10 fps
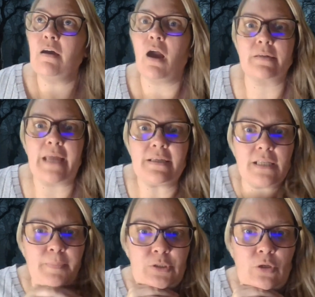Our next
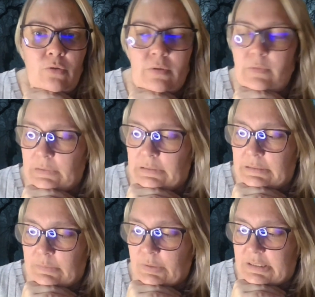episode
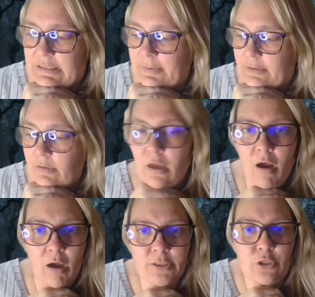is, what is it about?
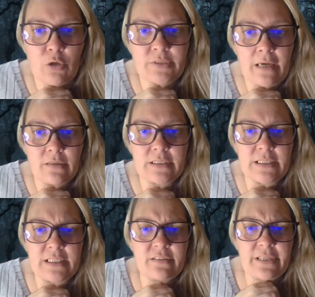Haunted hotels and
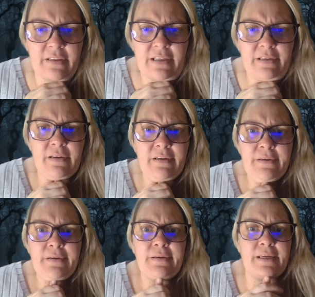inns, I think,
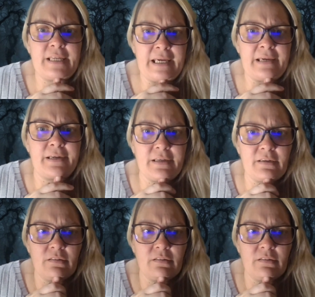in Canada.